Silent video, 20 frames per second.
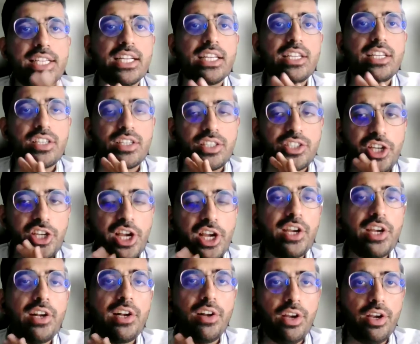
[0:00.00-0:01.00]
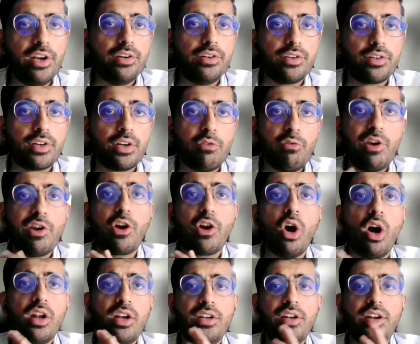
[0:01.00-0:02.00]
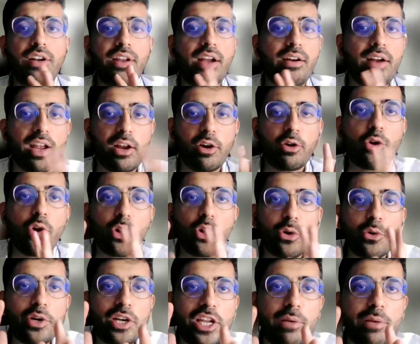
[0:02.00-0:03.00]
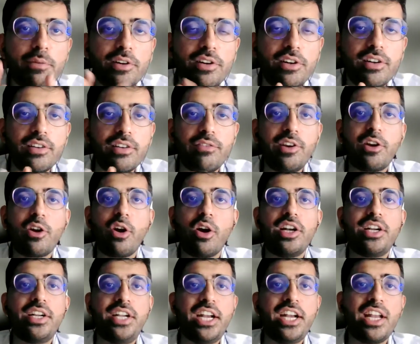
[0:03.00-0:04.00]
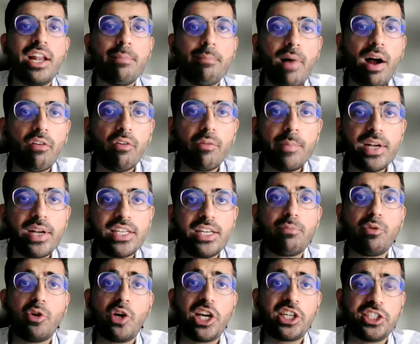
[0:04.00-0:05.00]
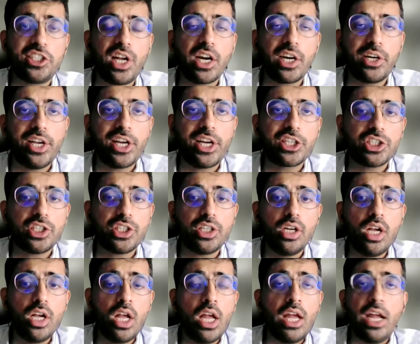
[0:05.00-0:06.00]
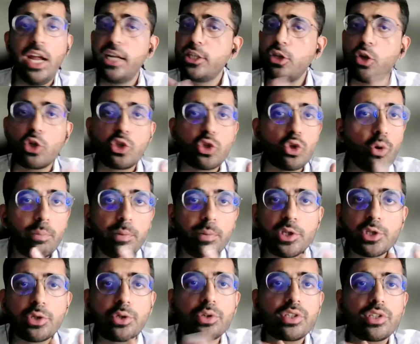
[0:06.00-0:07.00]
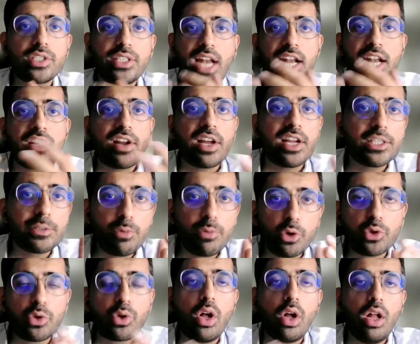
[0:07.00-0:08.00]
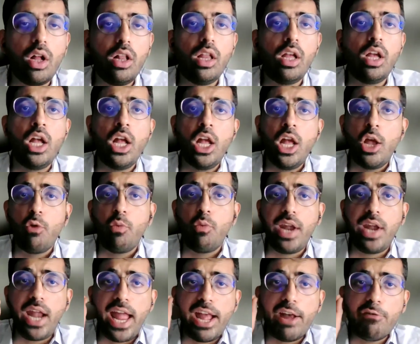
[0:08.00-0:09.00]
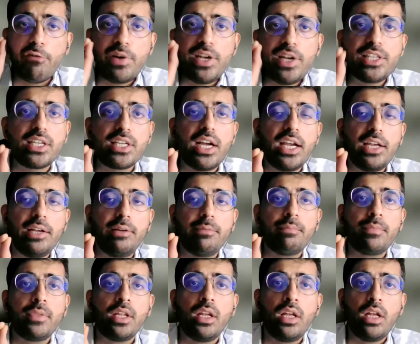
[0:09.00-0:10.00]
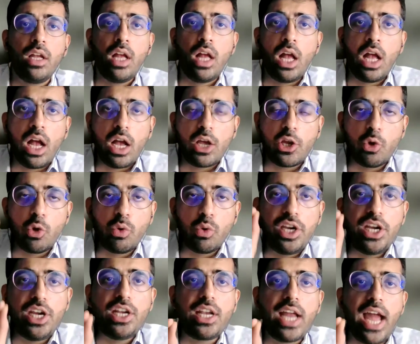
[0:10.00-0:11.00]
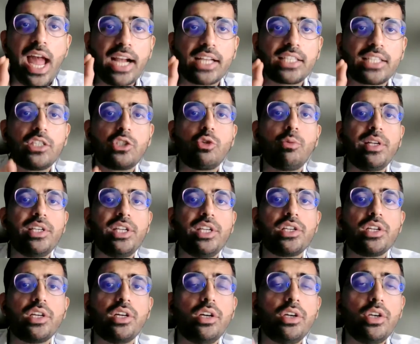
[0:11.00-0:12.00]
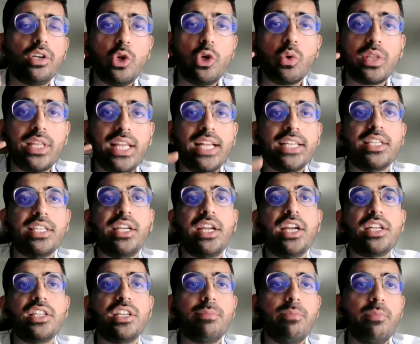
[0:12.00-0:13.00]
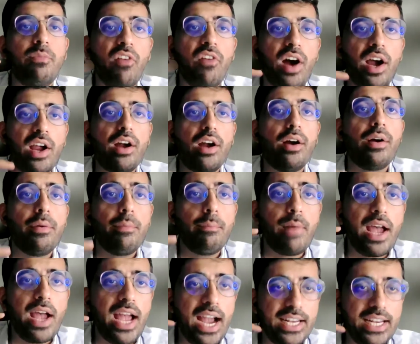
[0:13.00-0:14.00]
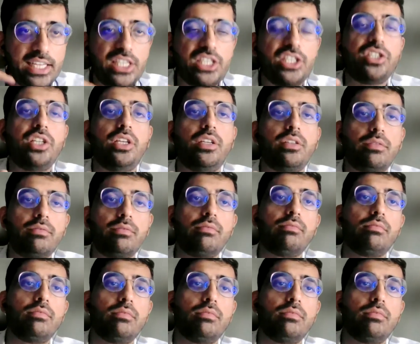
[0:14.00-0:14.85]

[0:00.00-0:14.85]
data sharing layer, we call in India, I could not go deeper here, we call it data empowerment and protection architecture. It's also open source standardized protocol, where every time you need access to my data, you authenticate it via my identity.